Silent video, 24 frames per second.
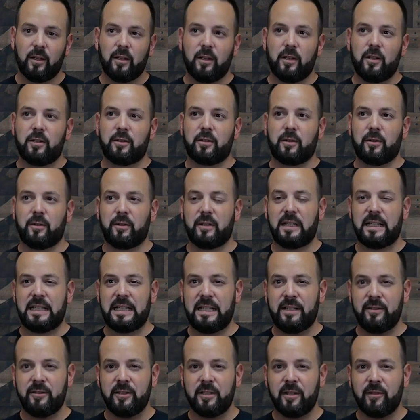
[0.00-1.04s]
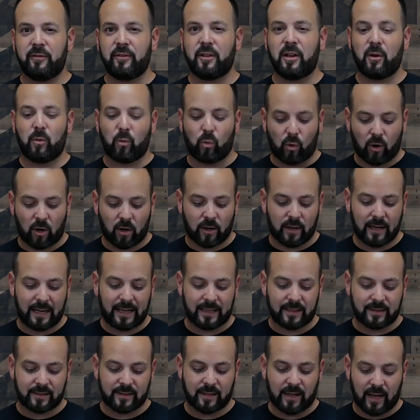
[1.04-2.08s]
So even if they weren't
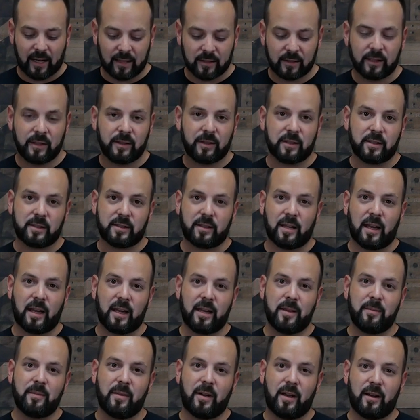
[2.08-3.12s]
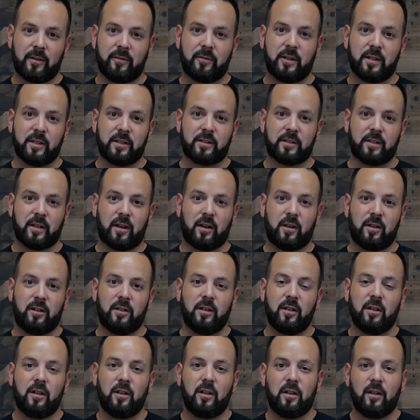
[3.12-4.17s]
exactly the same every cell,
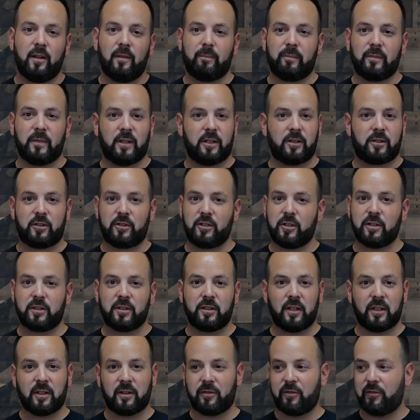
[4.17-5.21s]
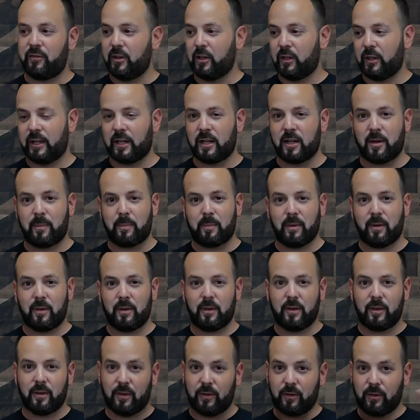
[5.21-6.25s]
it's just like filling up
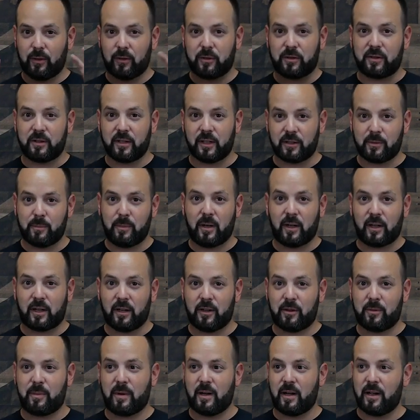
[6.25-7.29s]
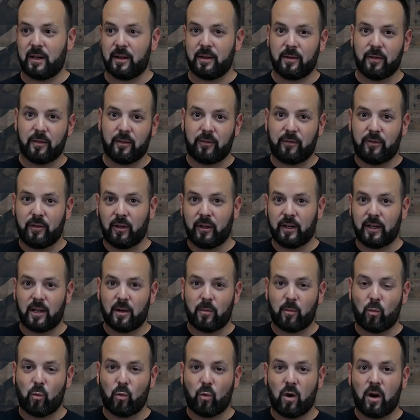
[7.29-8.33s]
those six buckets by filling up
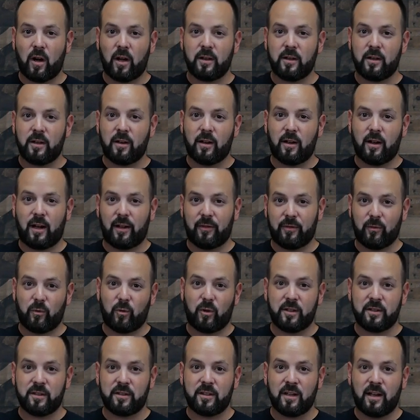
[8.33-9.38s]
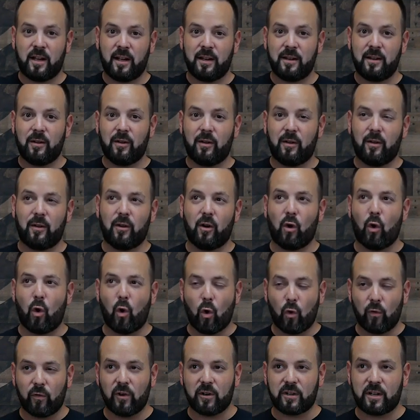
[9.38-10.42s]
one on one side.
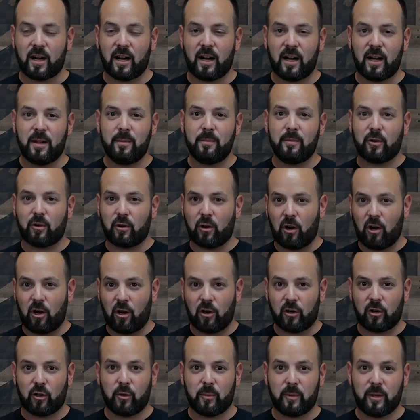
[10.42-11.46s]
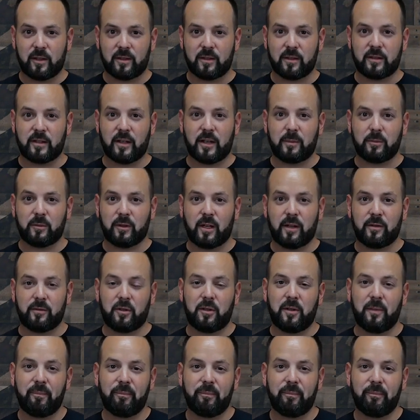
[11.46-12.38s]
Over time, they're all going to be at the same level.